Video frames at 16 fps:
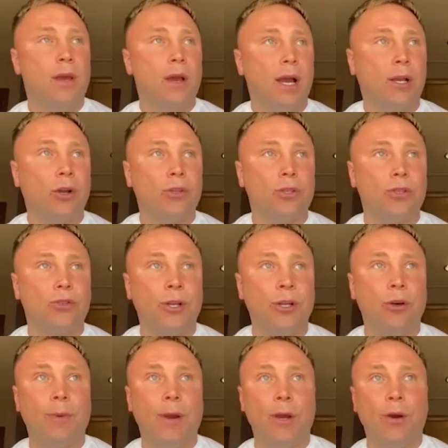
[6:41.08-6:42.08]
I
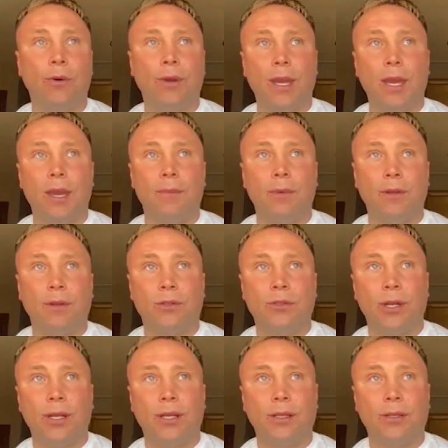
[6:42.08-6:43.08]
concentrate on my own game and
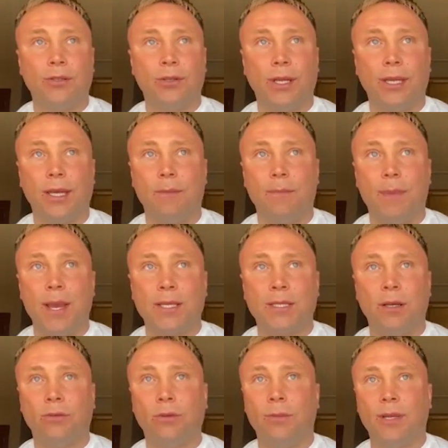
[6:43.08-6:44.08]
try and get the
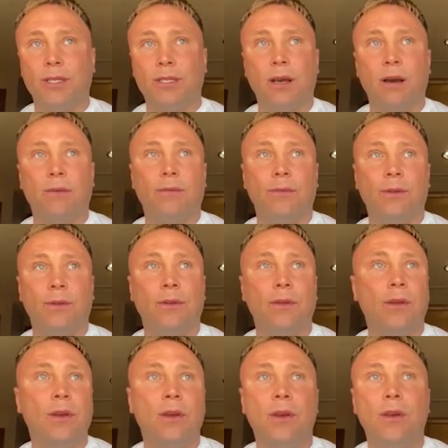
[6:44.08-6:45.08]
best out of myself. And
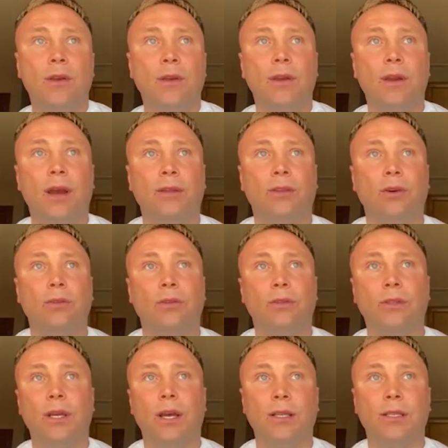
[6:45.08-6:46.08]
you know, I
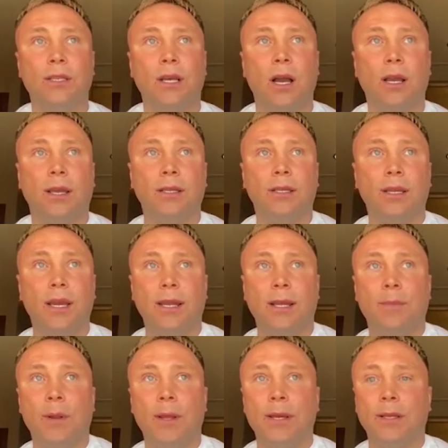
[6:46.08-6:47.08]
don't target
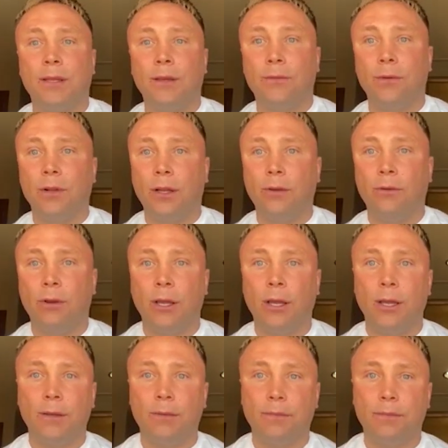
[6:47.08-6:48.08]
any player differently,
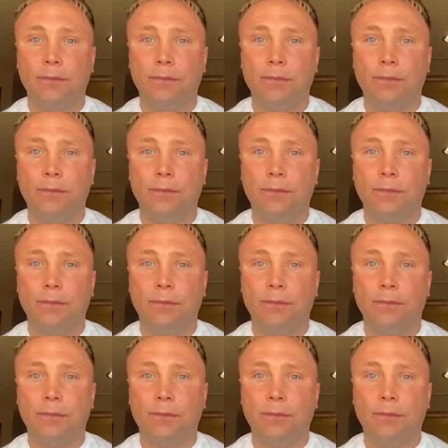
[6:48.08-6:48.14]
really.